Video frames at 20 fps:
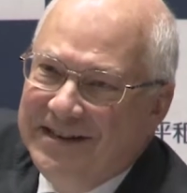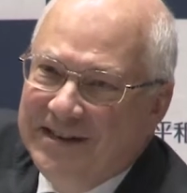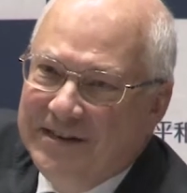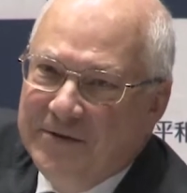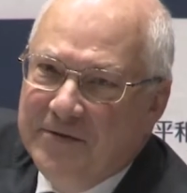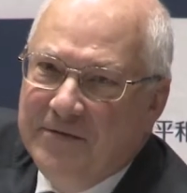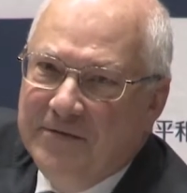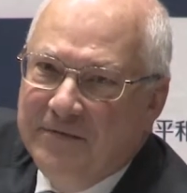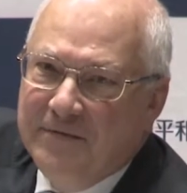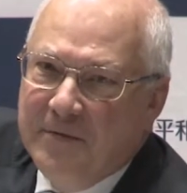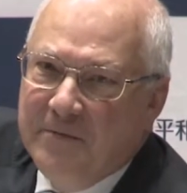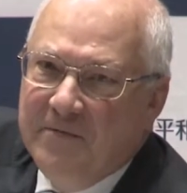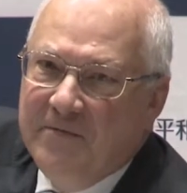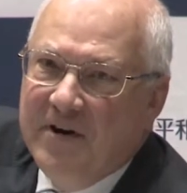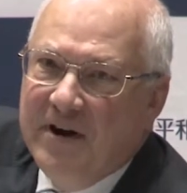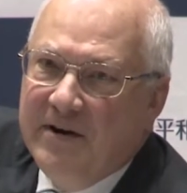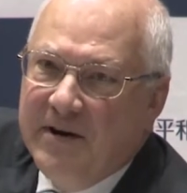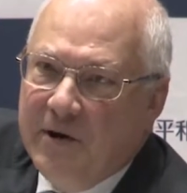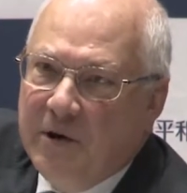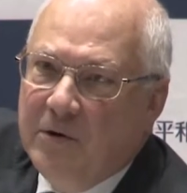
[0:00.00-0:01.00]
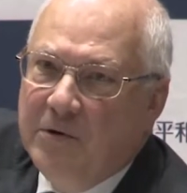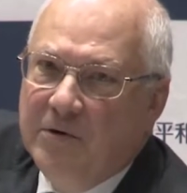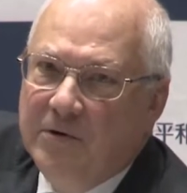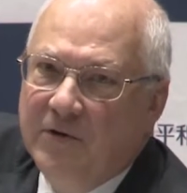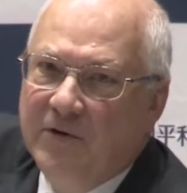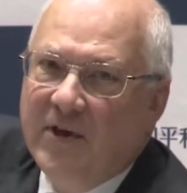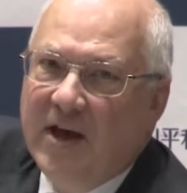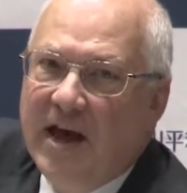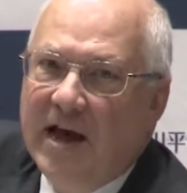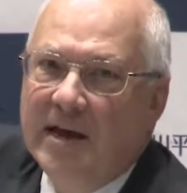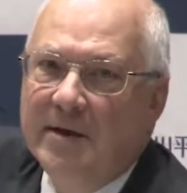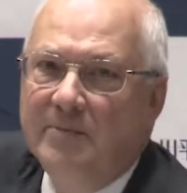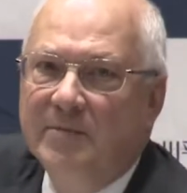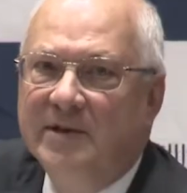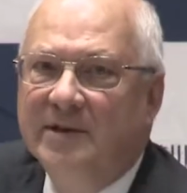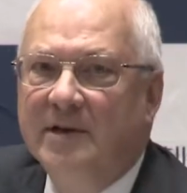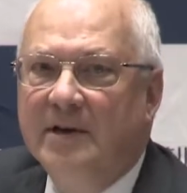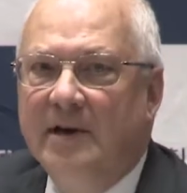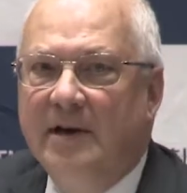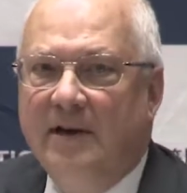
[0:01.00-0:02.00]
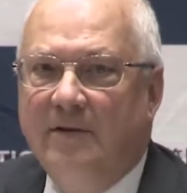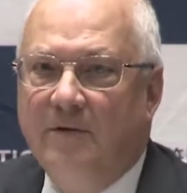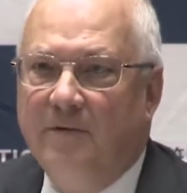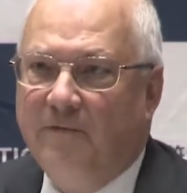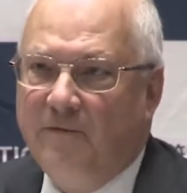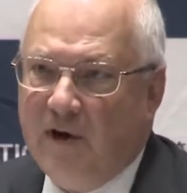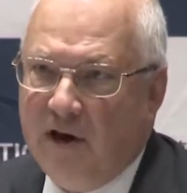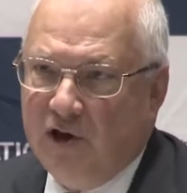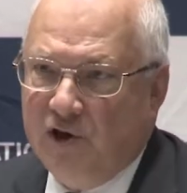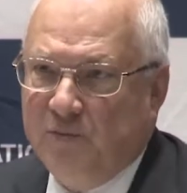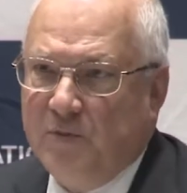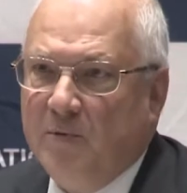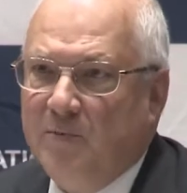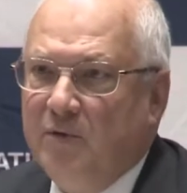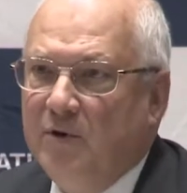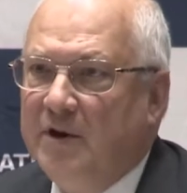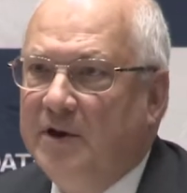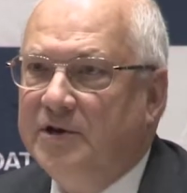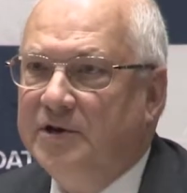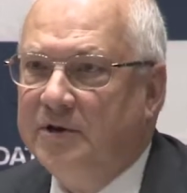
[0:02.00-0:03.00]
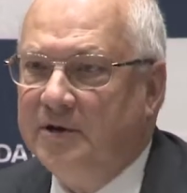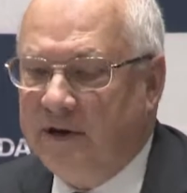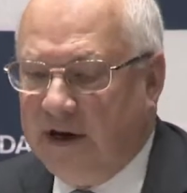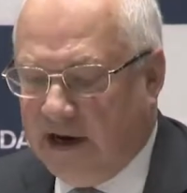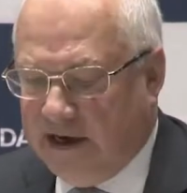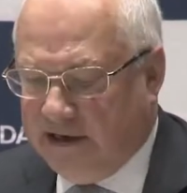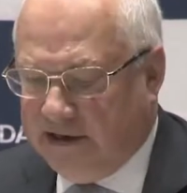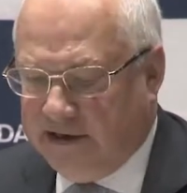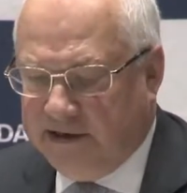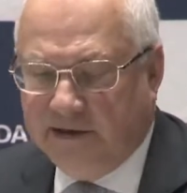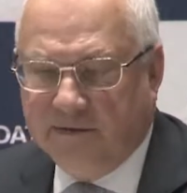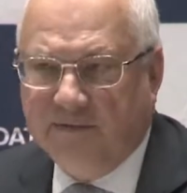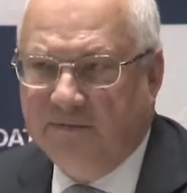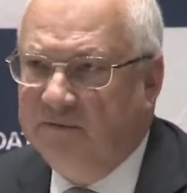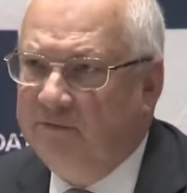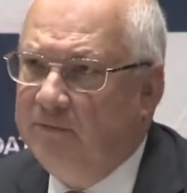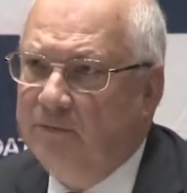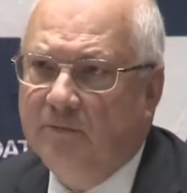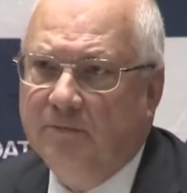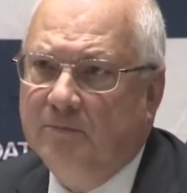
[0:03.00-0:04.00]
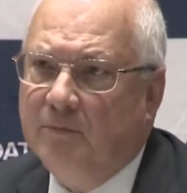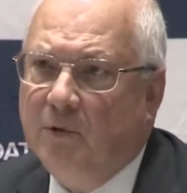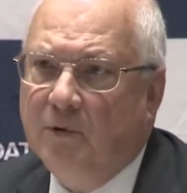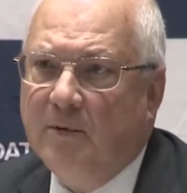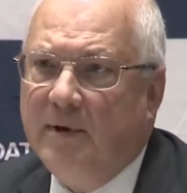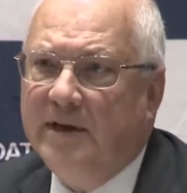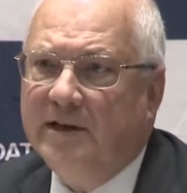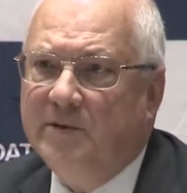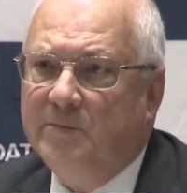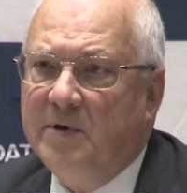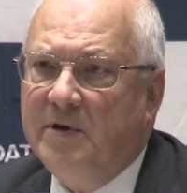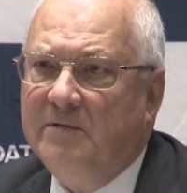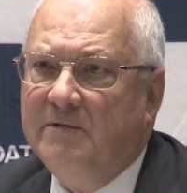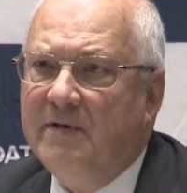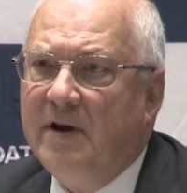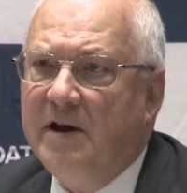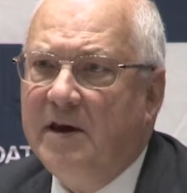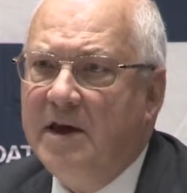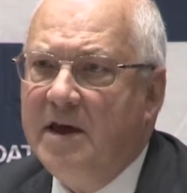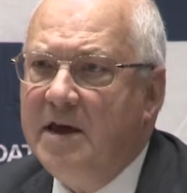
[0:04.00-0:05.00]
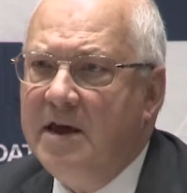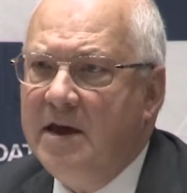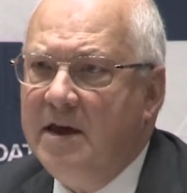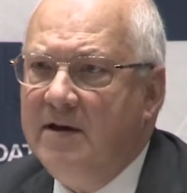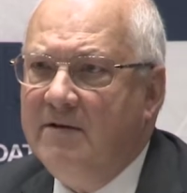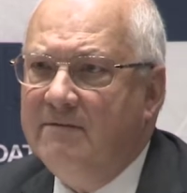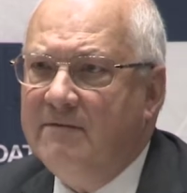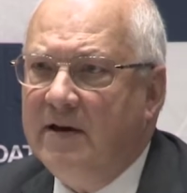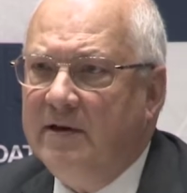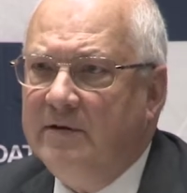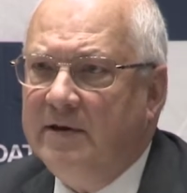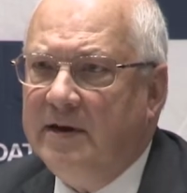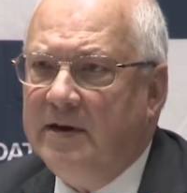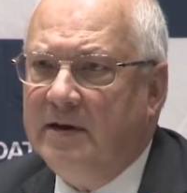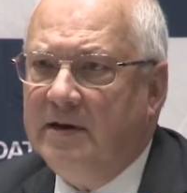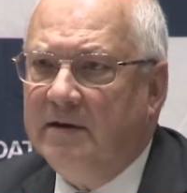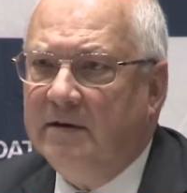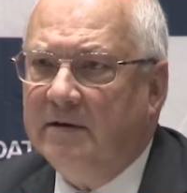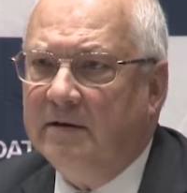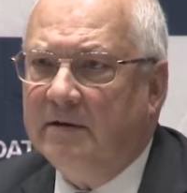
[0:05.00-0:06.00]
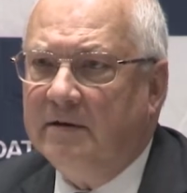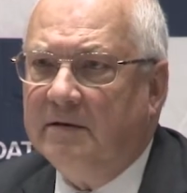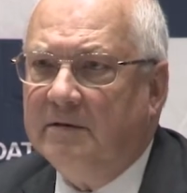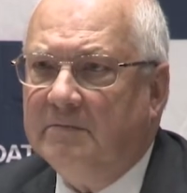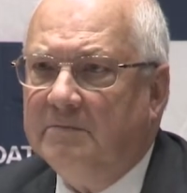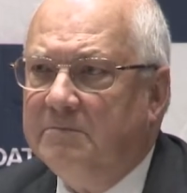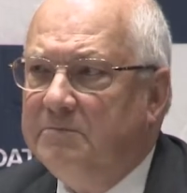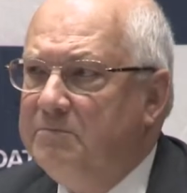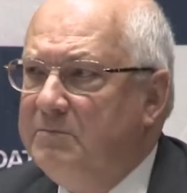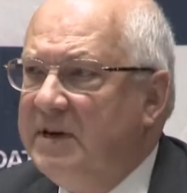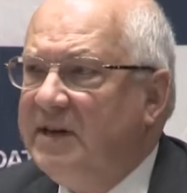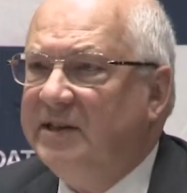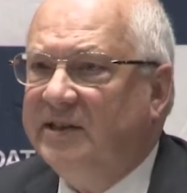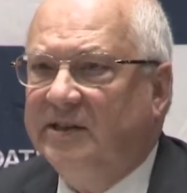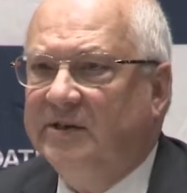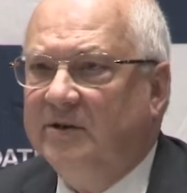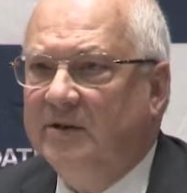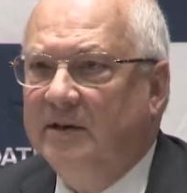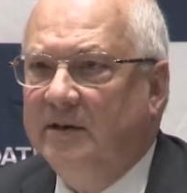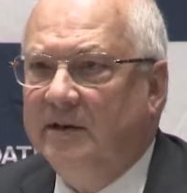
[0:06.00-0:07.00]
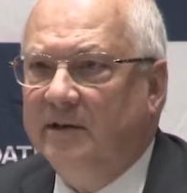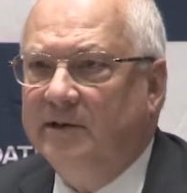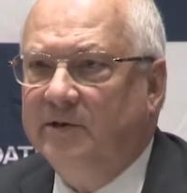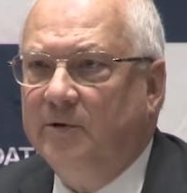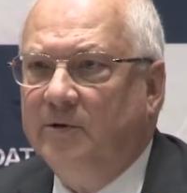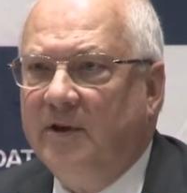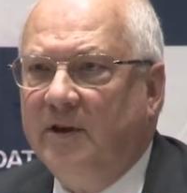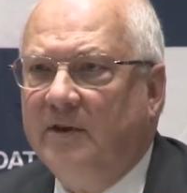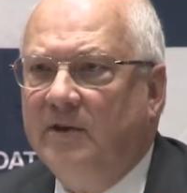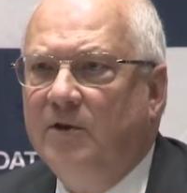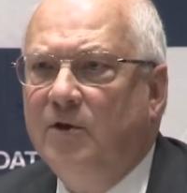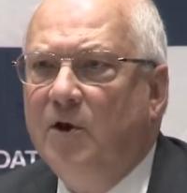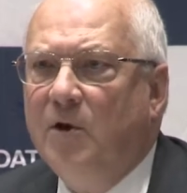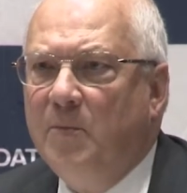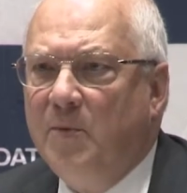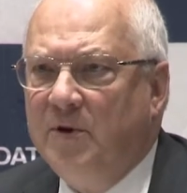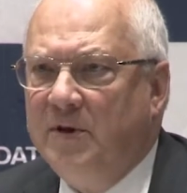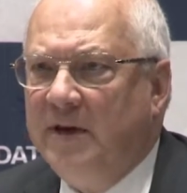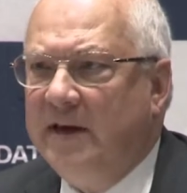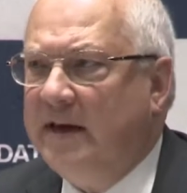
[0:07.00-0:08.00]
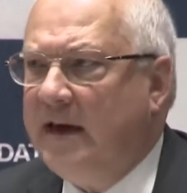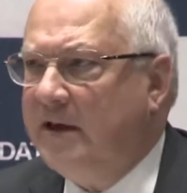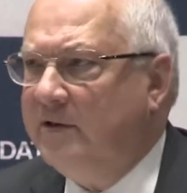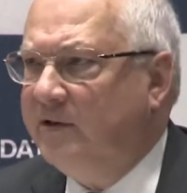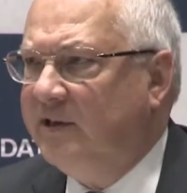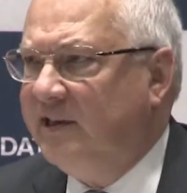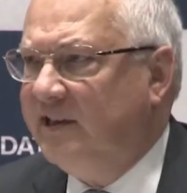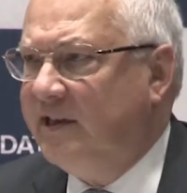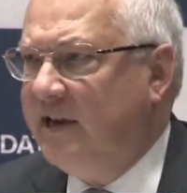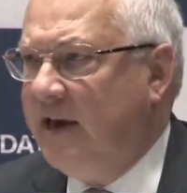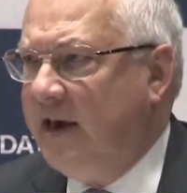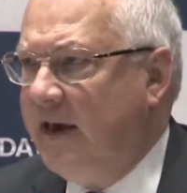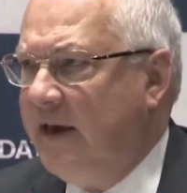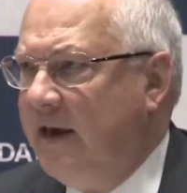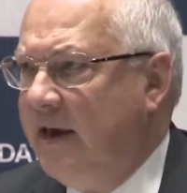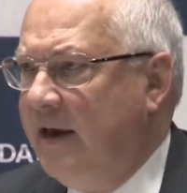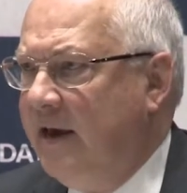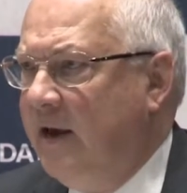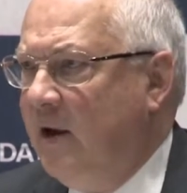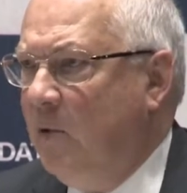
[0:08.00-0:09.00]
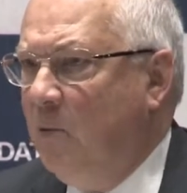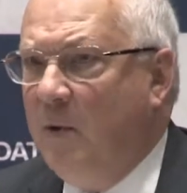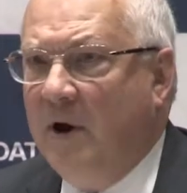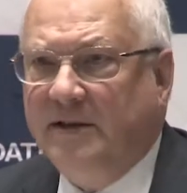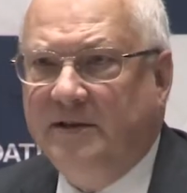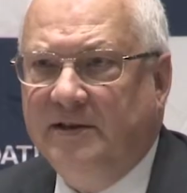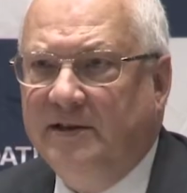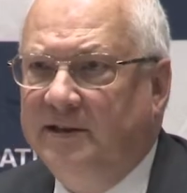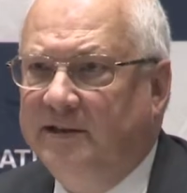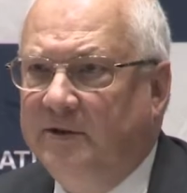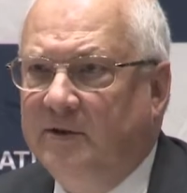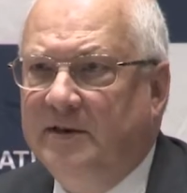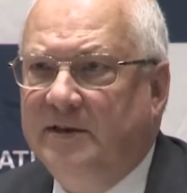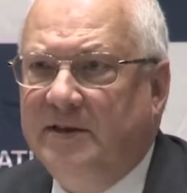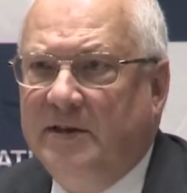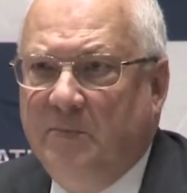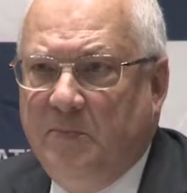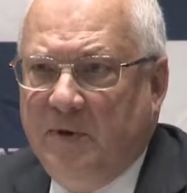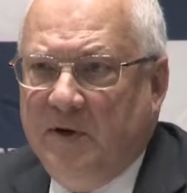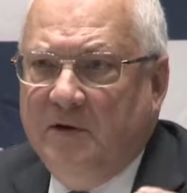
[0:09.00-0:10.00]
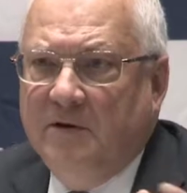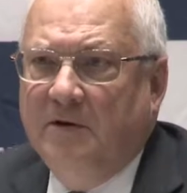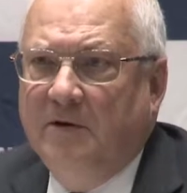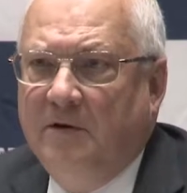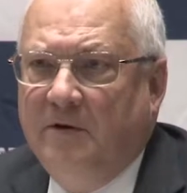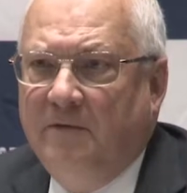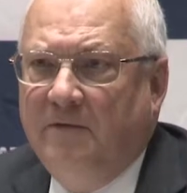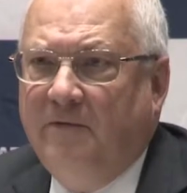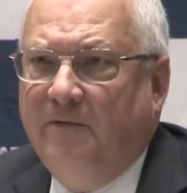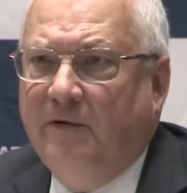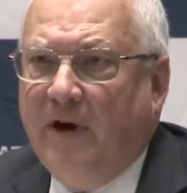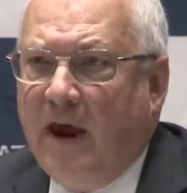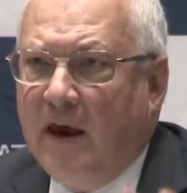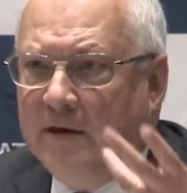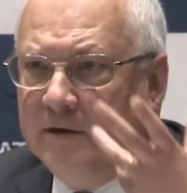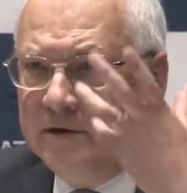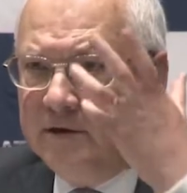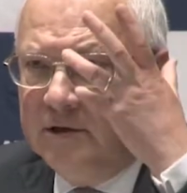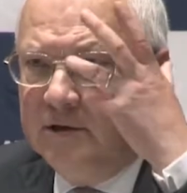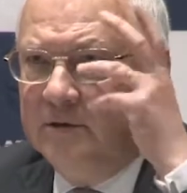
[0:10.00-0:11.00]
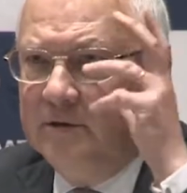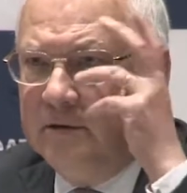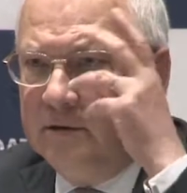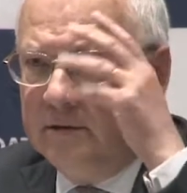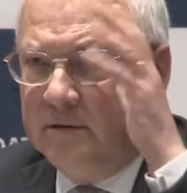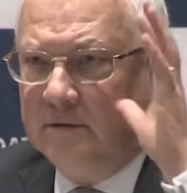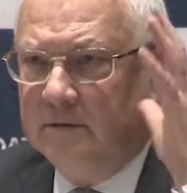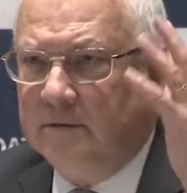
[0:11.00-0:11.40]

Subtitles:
So from very old times, the French population has always been very, very mixed, so that nobody can say what is the typical French